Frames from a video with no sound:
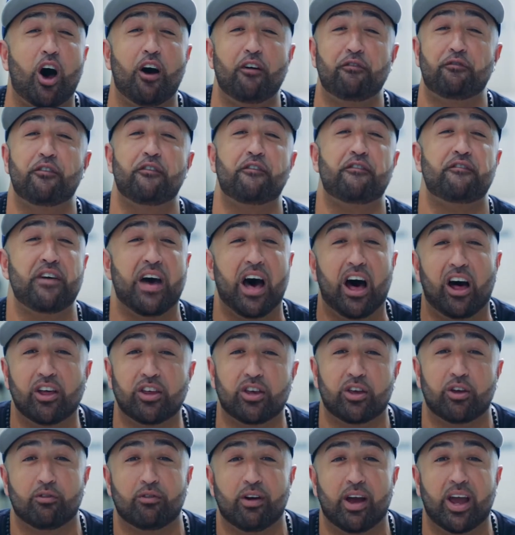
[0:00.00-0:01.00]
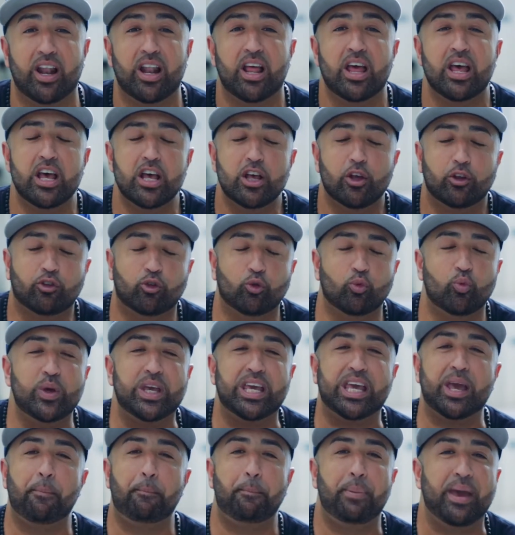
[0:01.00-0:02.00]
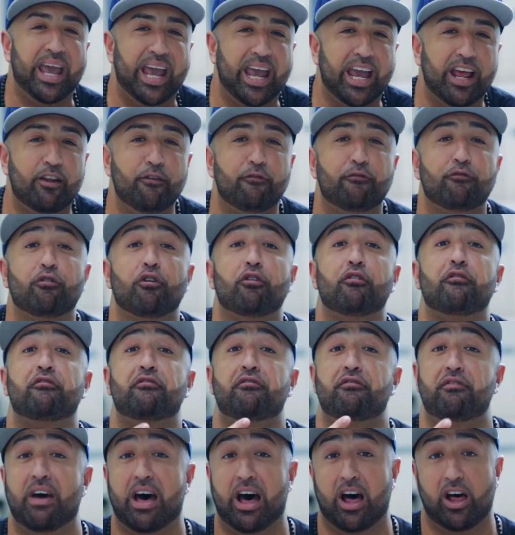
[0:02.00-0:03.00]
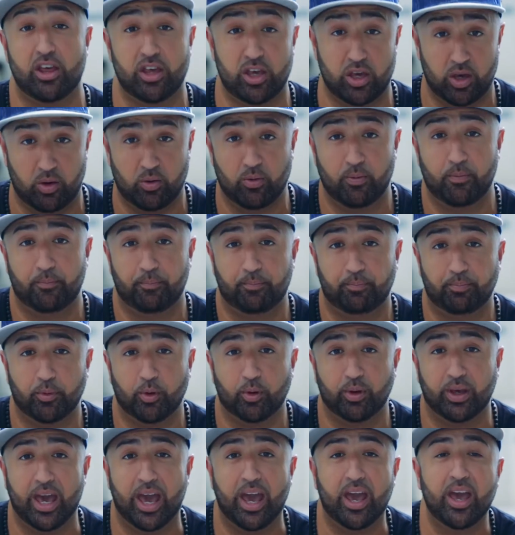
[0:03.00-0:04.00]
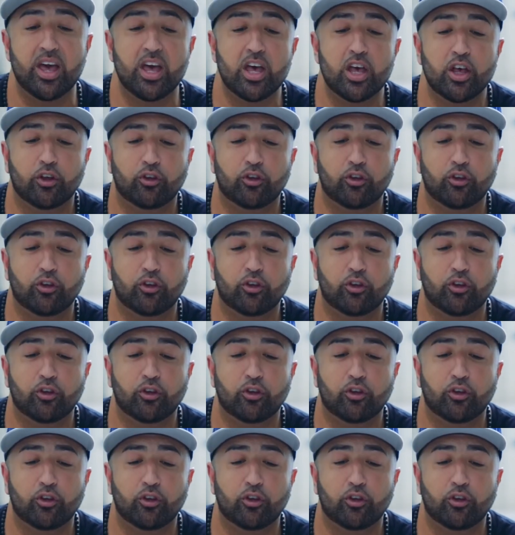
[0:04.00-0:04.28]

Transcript: offer value, right? So we get paid for value, okay?